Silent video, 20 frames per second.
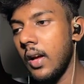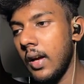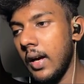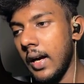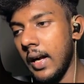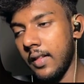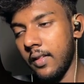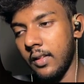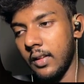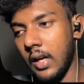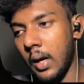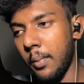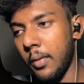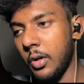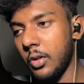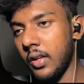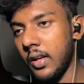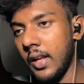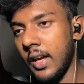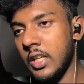And coming
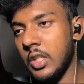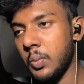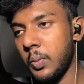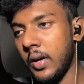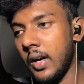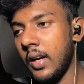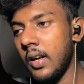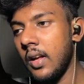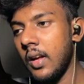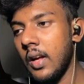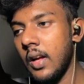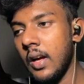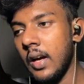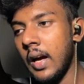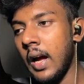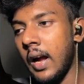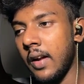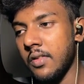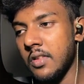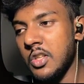to the next part,
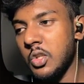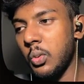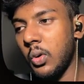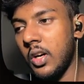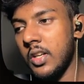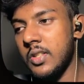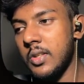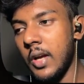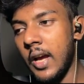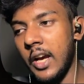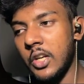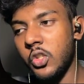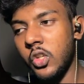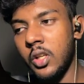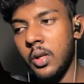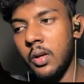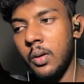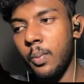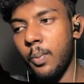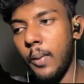and this was
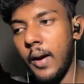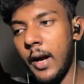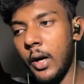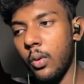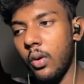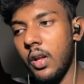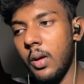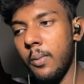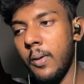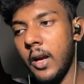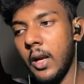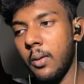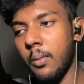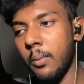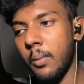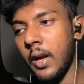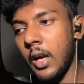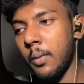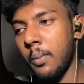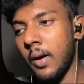actually manually
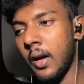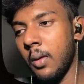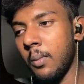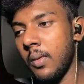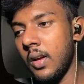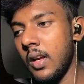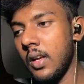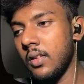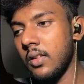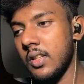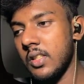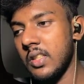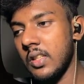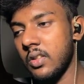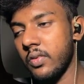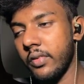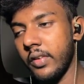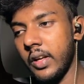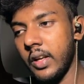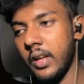made by me. This
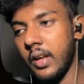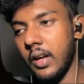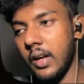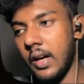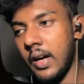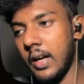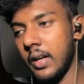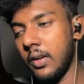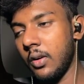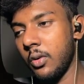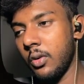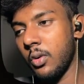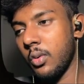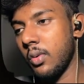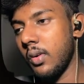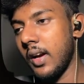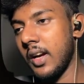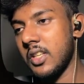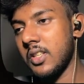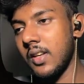is very hard to
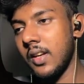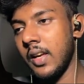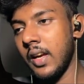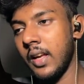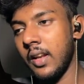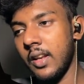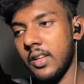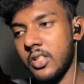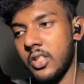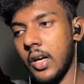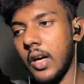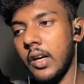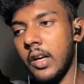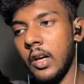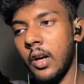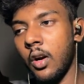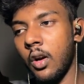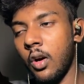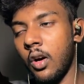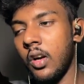do. Actually I struggled
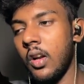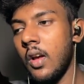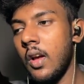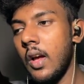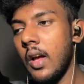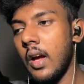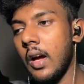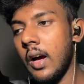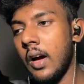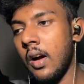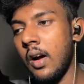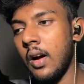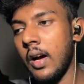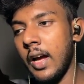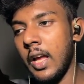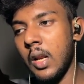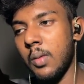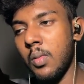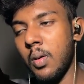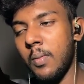a lot.
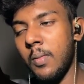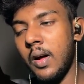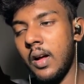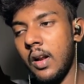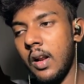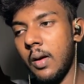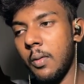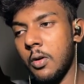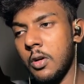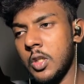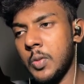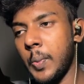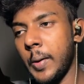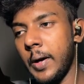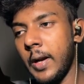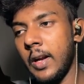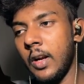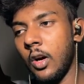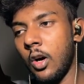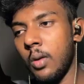I remember
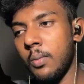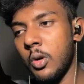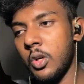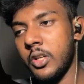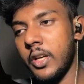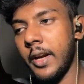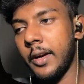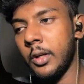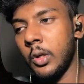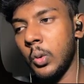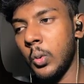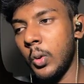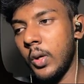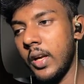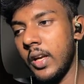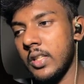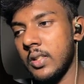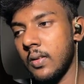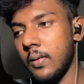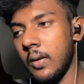spending almost like 2
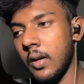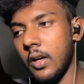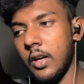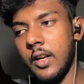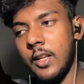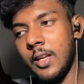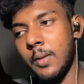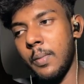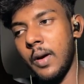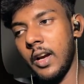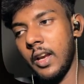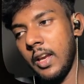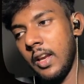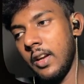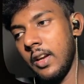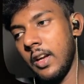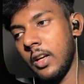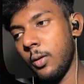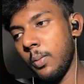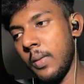days
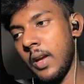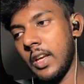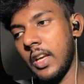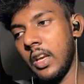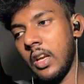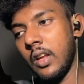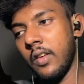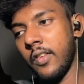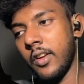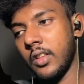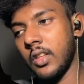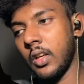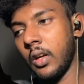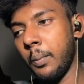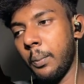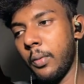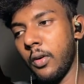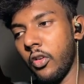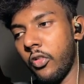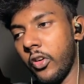debugging it, making
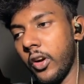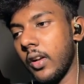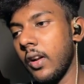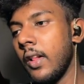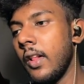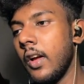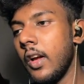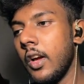everything perfect.